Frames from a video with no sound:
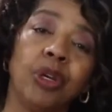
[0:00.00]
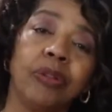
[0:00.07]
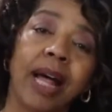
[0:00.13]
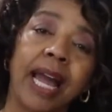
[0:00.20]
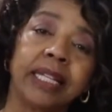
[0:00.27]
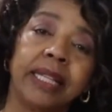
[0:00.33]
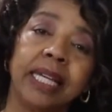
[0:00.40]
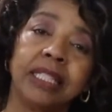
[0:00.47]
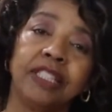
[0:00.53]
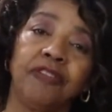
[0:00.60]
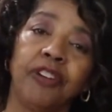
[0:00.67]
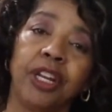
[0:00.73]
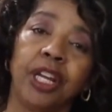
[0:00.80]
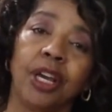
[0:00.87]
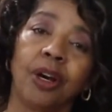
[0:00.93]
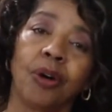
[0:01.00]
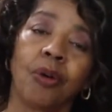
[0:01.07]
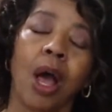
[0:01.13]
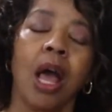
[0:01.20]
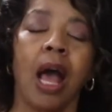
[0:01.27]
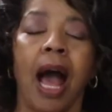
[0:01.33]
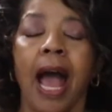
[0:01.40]
if you like this
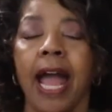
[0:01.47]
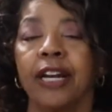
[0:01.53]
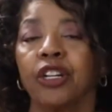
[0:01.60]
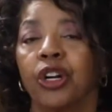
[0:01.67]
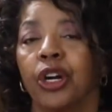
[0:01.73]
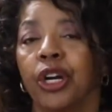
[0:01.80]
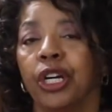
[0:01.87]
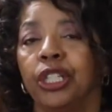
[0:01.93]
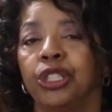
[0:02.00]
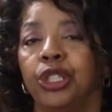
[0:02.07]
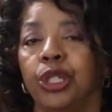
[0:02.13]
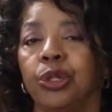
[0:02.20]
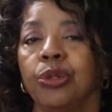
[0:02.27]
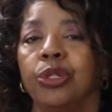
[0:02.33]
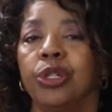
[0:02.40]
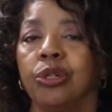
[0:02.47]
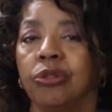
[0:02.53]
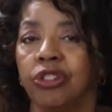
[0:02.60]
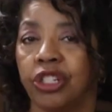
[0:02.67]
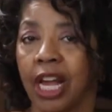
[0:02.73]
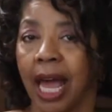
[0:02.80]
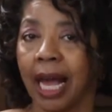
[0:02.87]
video, I encourage you to
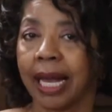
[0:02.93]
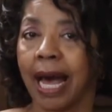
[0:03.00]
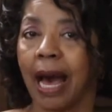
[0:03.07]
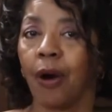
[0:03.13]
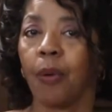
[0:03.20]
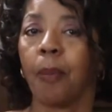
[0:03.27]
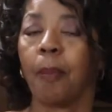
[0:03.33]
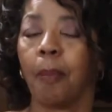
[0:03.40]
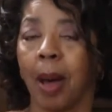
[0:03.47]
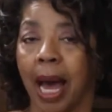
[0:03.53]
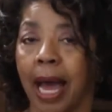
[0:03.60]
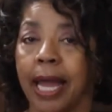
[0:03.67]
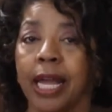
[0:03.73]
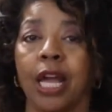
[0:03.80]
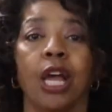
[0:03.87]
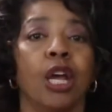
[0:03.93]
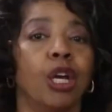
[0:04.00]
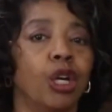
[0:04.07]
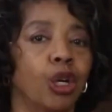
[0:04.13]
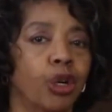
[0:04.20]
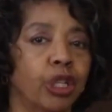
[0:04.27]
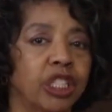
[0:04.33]
check out my
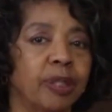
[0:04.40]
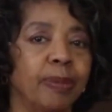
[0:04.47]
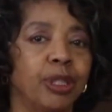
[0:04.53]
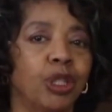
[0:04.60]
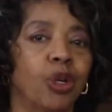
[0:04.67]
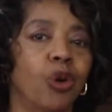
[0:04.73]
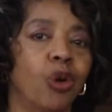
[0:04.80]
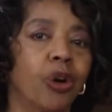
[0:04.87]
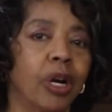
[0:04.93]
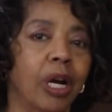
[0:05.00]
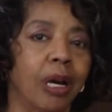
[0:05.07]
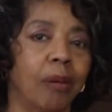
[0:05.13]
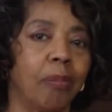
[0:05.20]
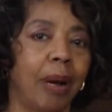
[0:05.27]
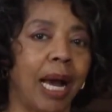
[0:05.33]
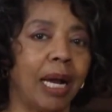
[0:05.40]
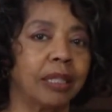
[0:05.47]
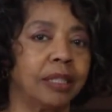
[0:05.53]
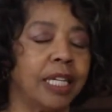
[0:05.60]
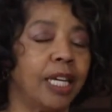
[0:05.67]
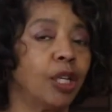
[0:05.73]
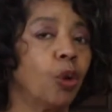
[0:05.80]
Christmas decor
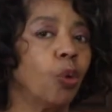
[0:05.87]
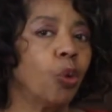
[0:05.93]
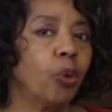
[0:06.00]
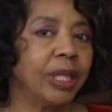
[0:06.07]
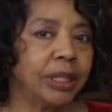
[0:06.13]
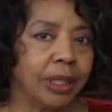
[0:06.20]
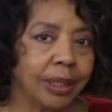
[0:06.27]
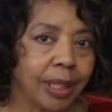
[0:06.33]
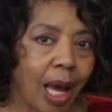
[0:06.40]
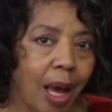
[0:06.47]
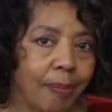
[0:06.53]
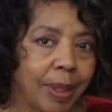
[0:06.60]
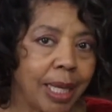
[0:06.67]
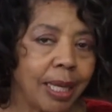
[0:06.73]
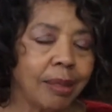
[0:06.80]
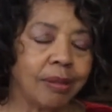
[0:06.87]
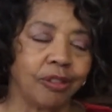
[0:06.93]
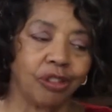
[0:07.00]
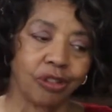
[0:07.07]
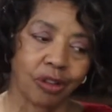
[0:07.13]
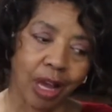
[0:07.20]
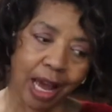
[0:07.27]
unboxing, which is
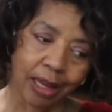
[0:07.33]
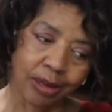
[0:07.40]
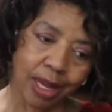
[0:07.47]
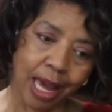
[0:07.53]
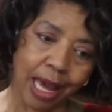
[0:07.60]
coming, not